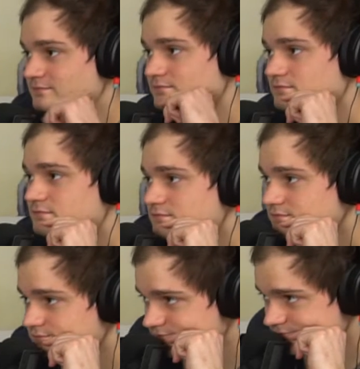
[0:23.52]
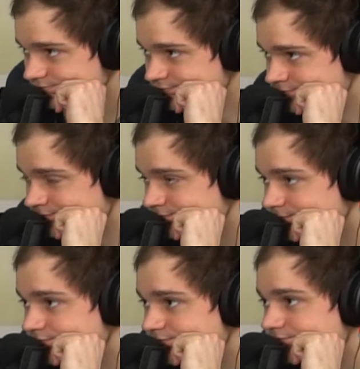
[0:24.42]

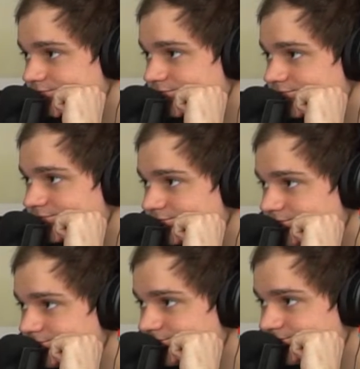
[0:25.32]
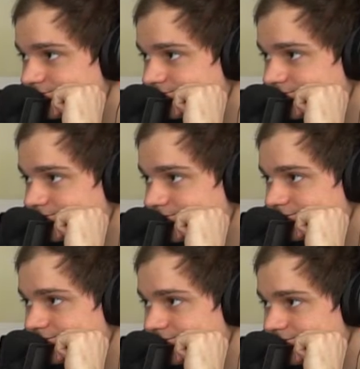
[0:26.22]

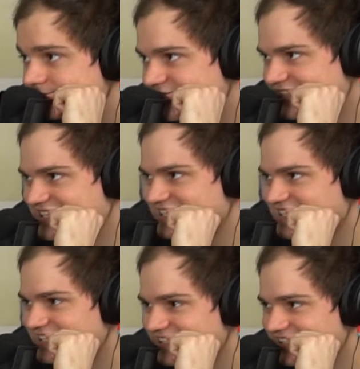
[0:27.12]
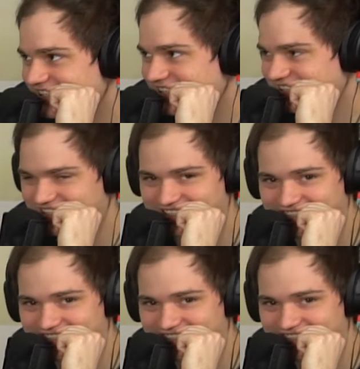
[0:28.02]
(silent)